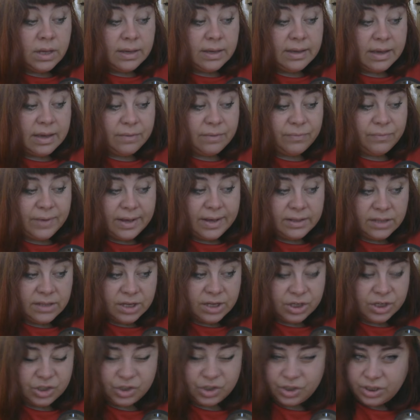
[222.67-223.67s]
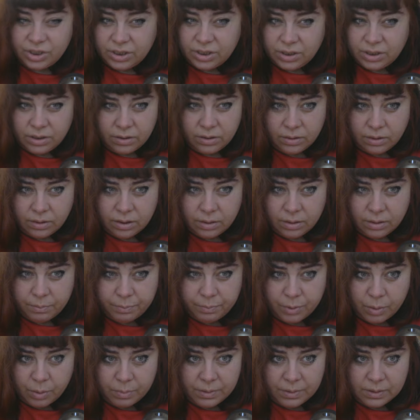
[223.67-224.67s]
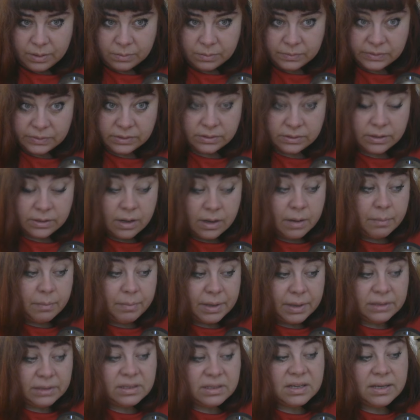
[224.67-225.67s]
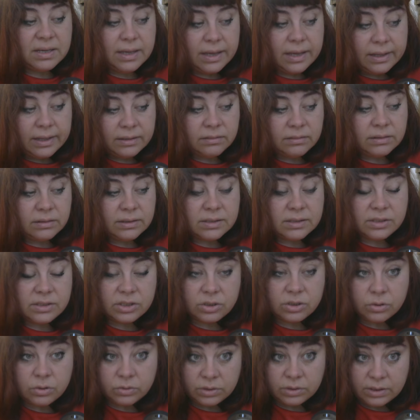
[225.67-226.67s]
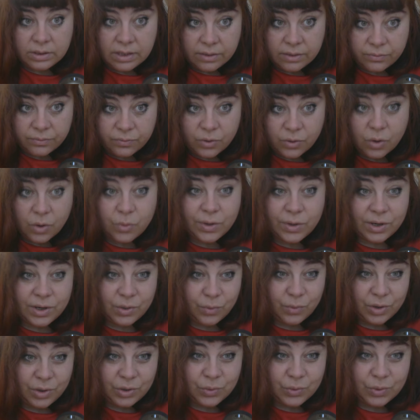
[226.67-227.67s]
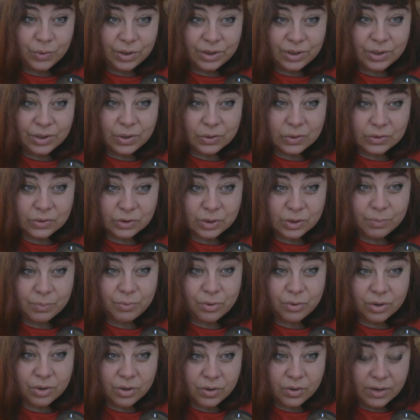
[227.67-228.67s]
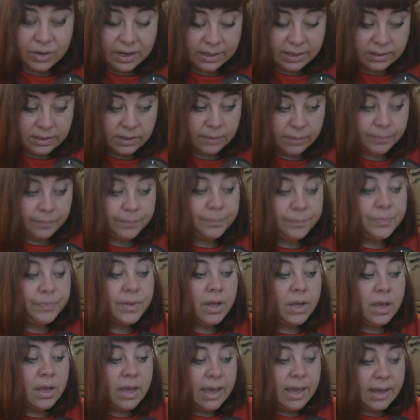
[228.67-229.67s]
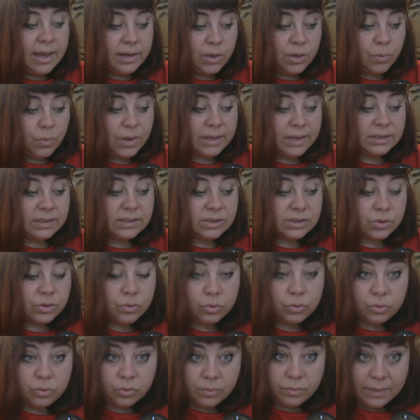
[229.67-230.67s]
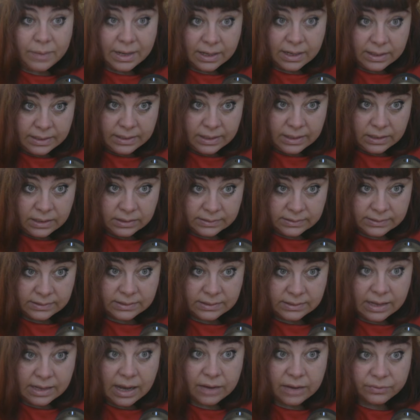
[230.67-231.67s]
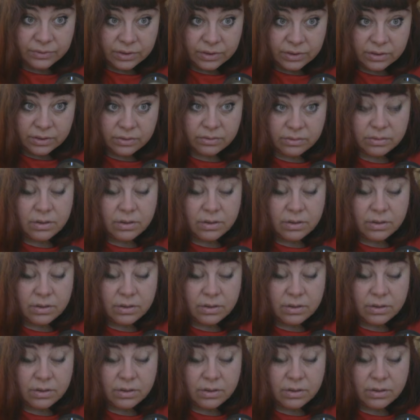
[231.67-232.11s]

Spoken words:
have energy problems. But again, this is not enough. Already when you read the horoscope, you are connecting. Anyway, it is good to make cleanse after